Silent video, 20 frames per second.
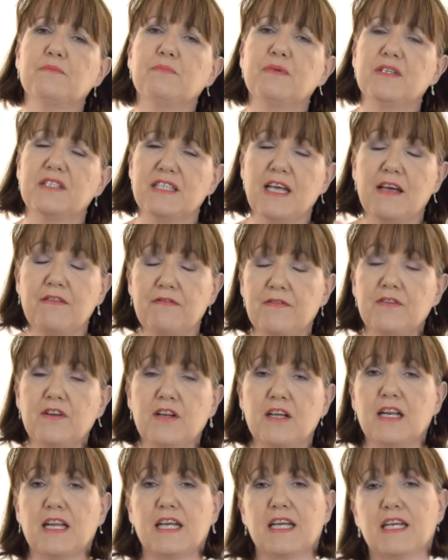but
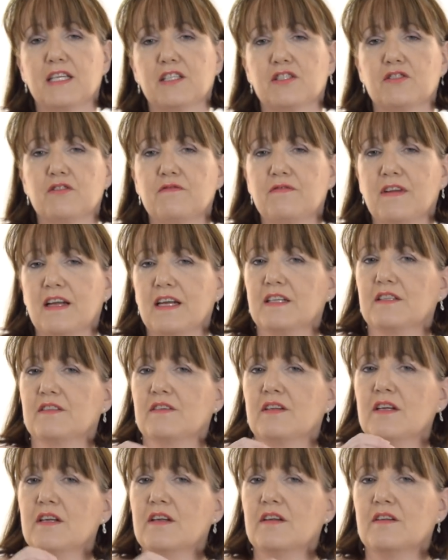definitely it's sort of like
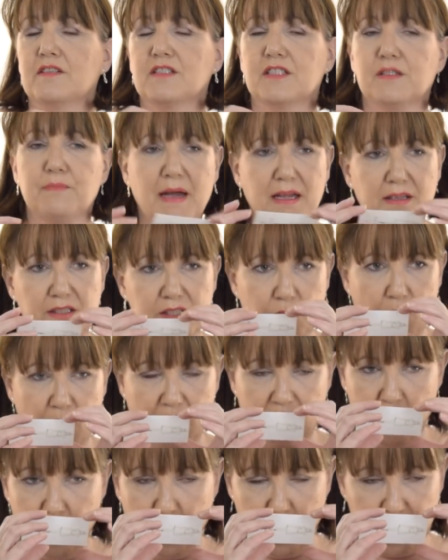smells
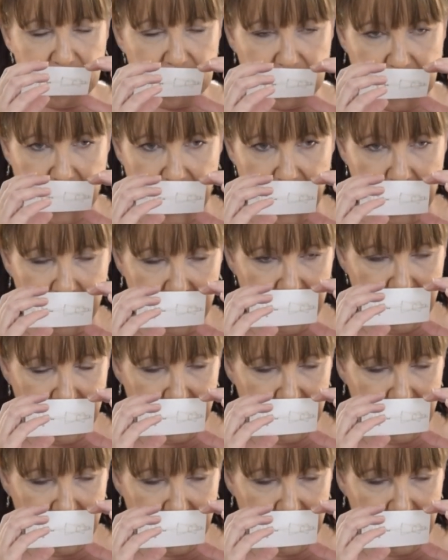quite woodsy.